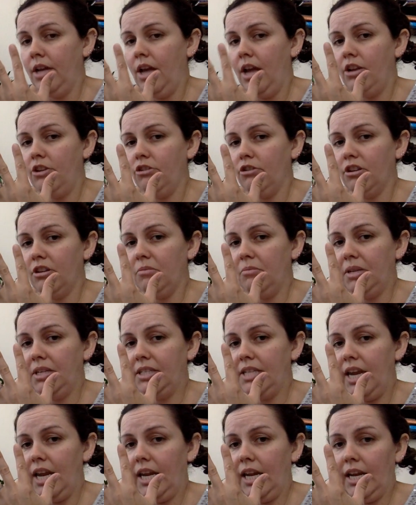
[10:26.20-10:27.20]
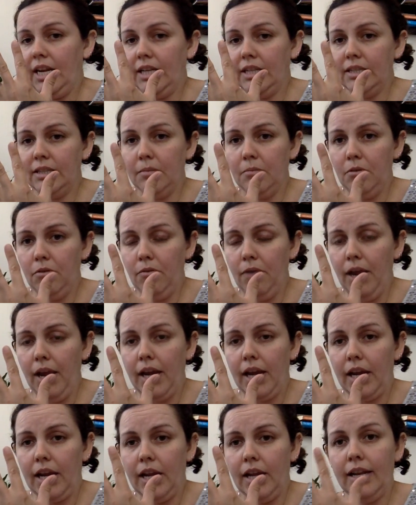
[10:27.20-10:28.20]
and you're gonna be taking some
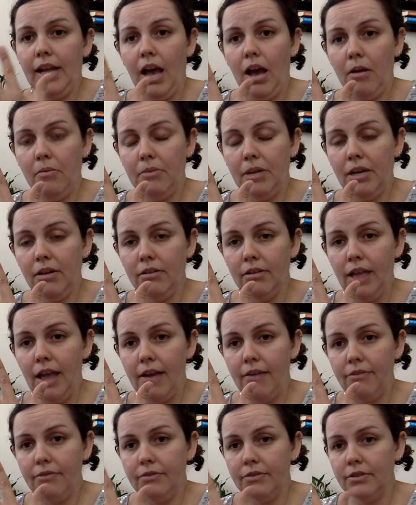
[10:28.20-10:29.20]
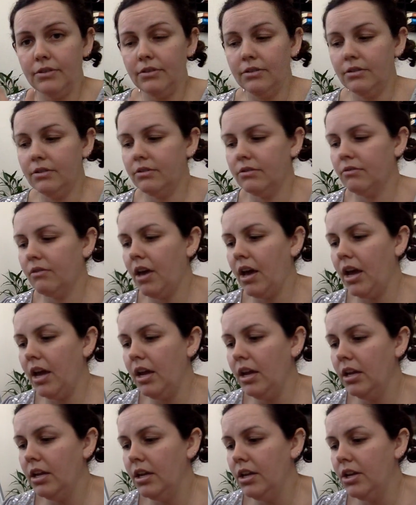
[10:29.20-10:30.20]
away, and how many are left,
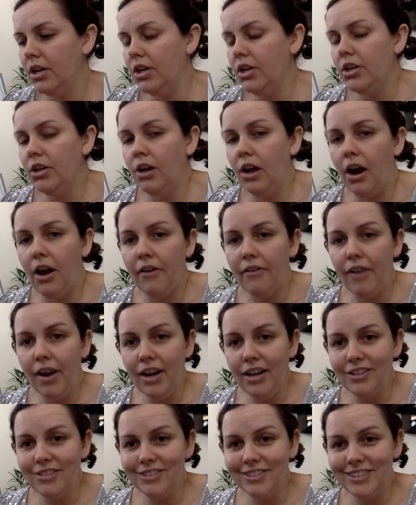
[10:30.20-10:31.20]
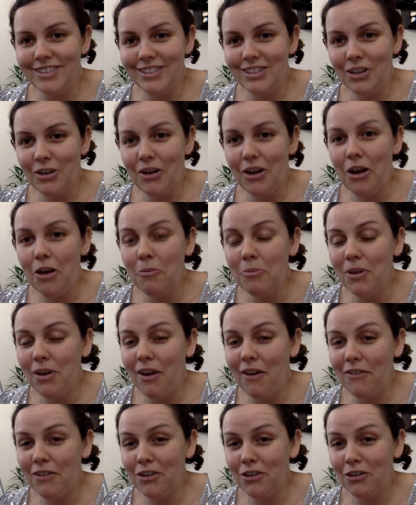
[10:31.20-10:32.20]
okay? All right, so I hope you
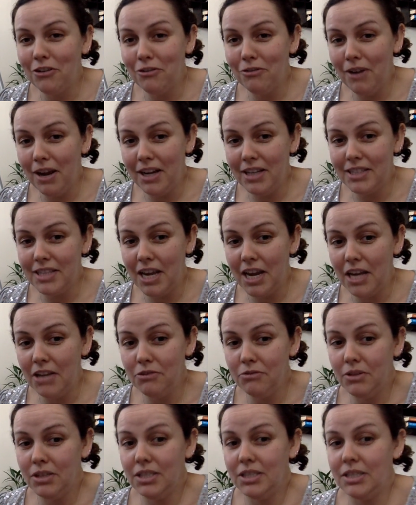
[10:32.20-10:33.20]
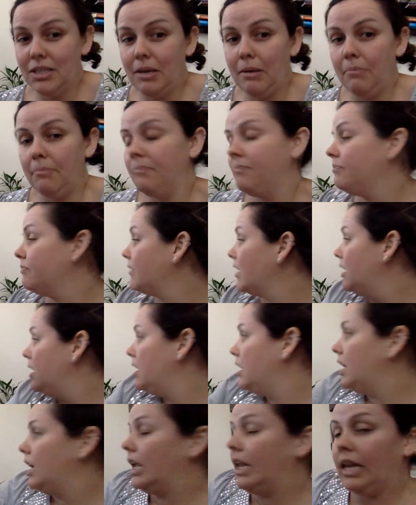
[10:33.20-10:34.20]
have a great day doing some
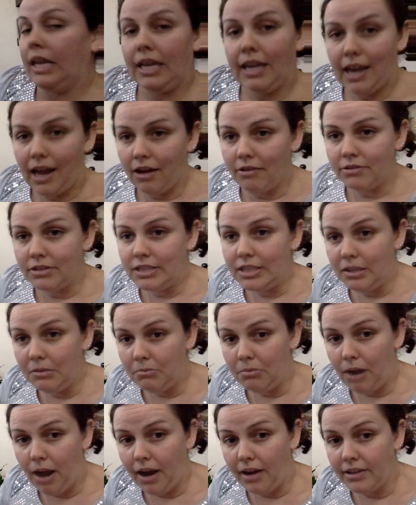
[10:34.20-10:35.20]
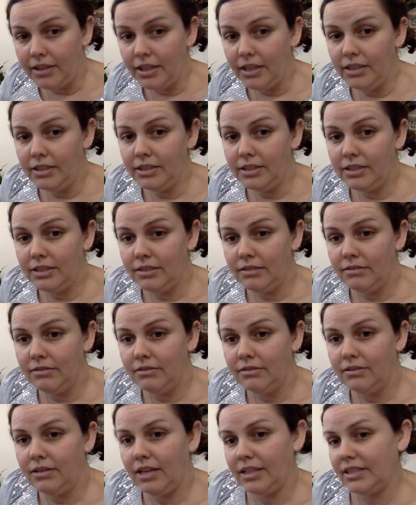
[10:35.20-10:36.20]
counting practice.
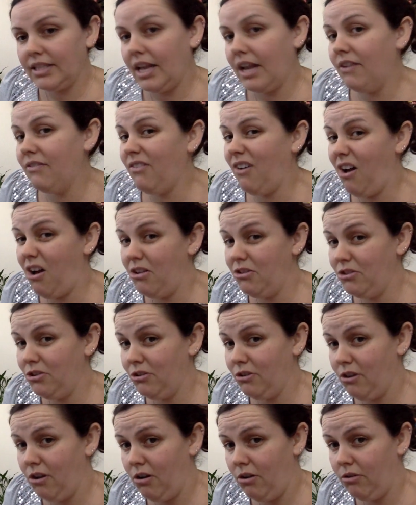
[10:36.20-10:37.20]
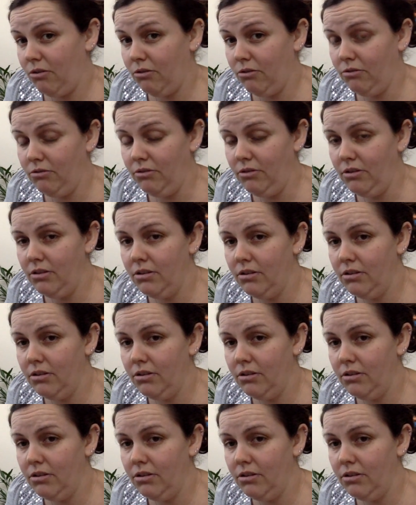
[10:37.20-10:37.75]
That's kind of on your own.